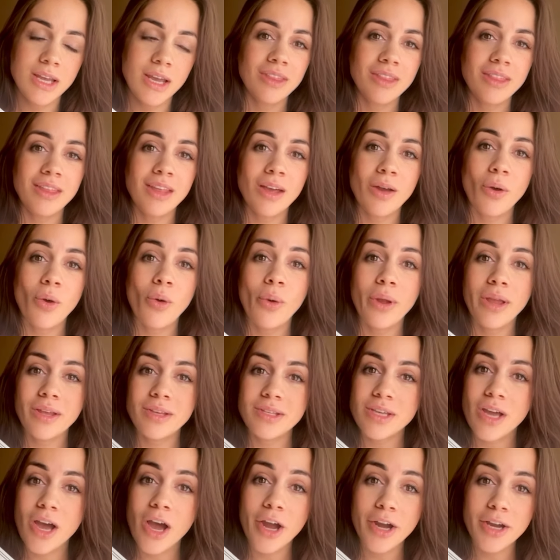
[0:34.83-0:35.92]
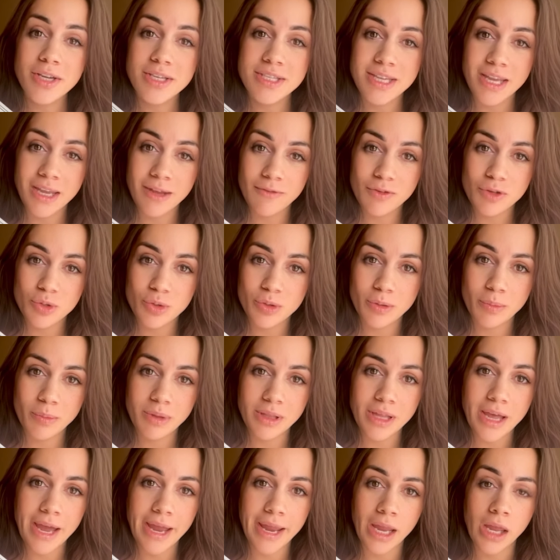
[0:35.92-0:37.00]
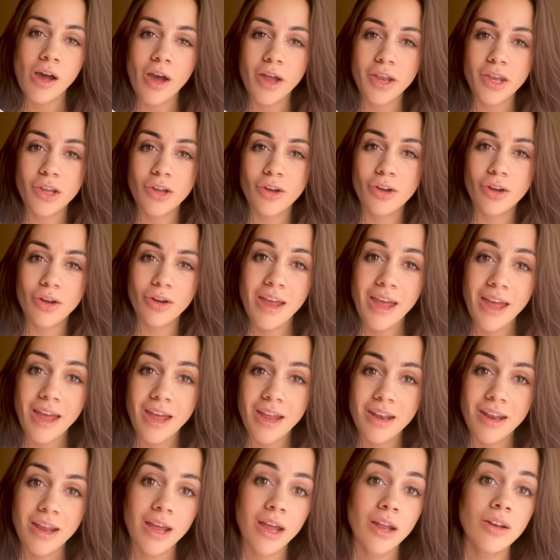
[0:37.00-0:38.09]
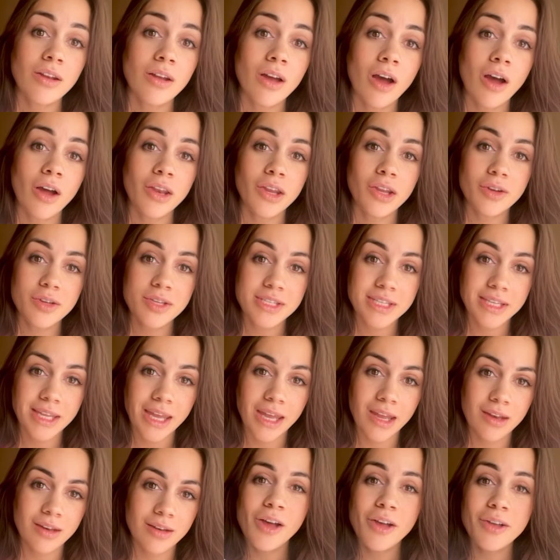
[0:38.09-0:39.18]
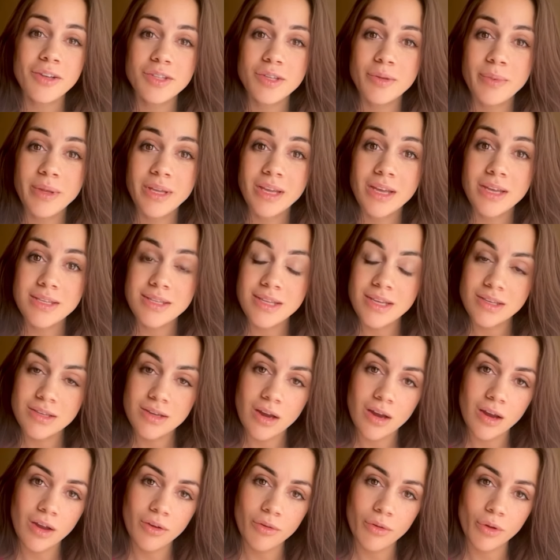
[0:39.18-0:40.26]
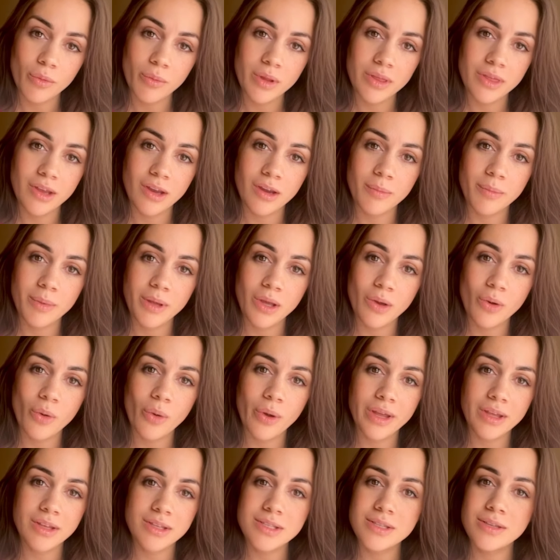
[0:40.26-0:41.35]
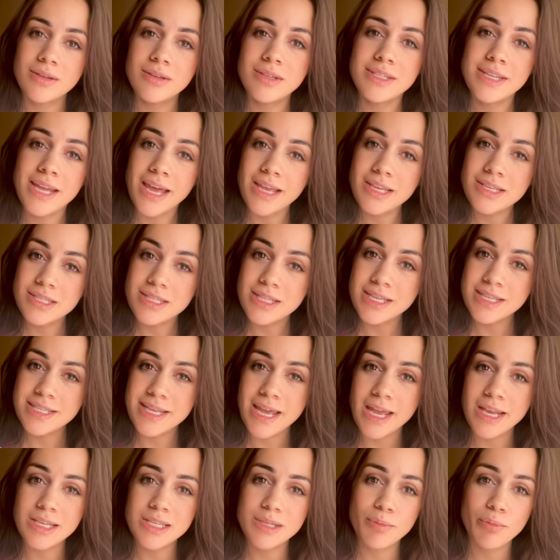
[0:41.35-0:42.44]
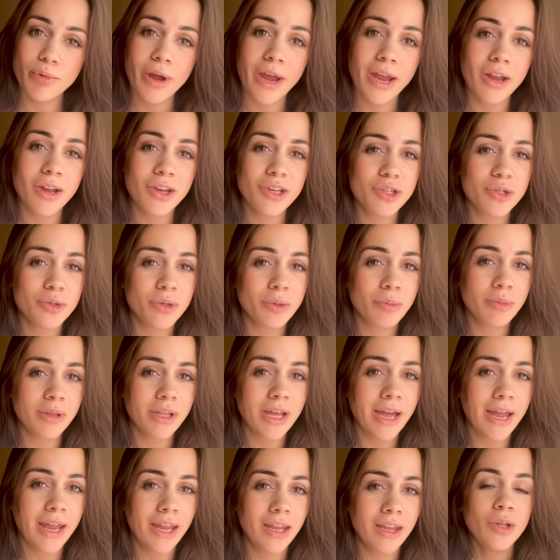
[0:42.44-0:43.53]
The oils are safe to apply on your head and on your skin. Also, because these are aromatherapy oils, test the scents prior to applying.